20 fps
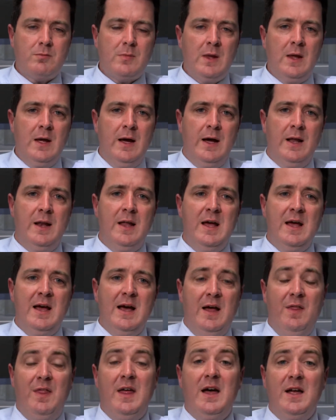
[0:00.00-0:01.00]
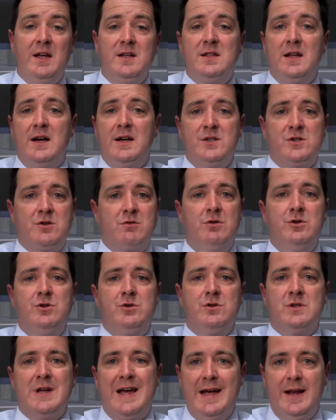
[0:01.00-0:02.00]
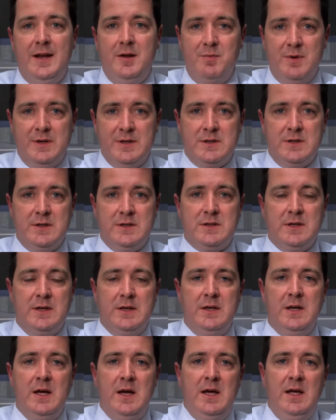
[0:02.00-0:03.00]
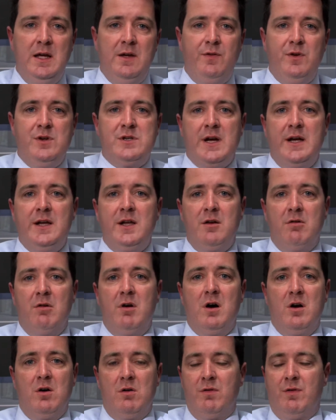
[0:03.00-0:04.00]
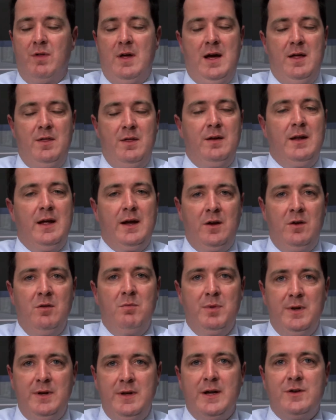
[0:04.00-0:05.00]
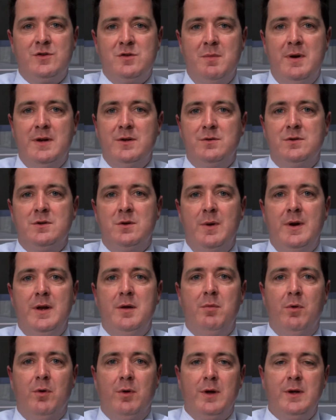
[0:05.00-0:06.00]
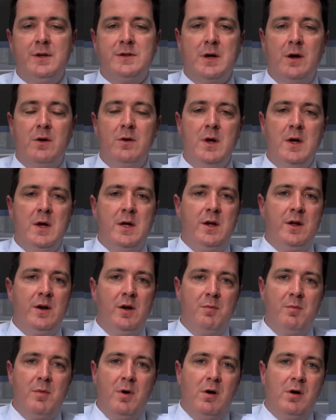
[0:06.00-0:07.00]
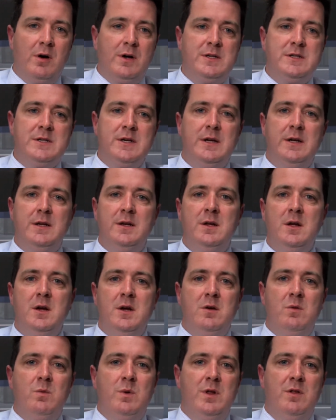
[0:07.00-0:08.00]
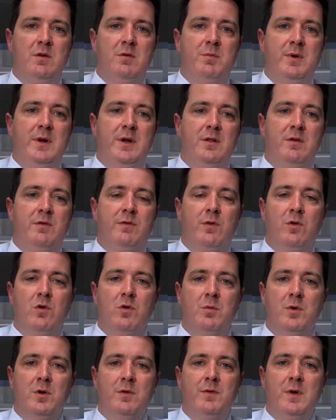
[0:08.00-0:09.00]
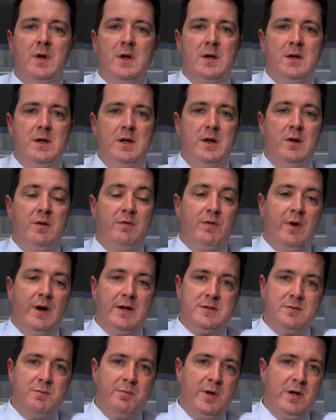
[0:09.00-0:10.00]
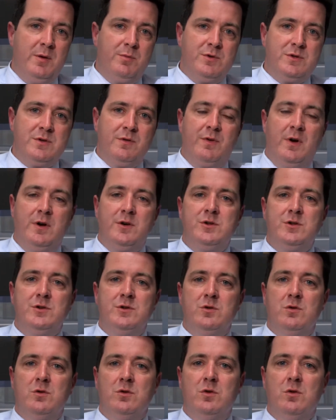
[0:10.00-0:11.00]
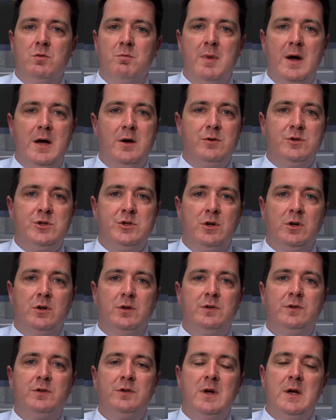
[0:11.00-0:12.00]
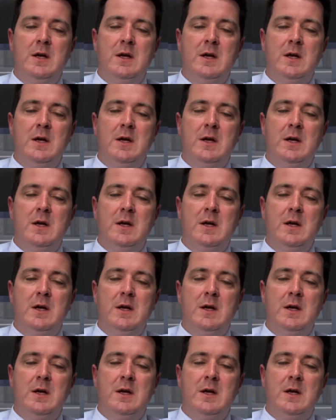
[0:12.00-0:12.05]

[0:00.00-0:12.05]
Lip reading: And that is crucial to any business, and if you take your eye off that, then that could be detrimental to anybody. So marketing, whether it be in the form of inviting people to functions or mail shots,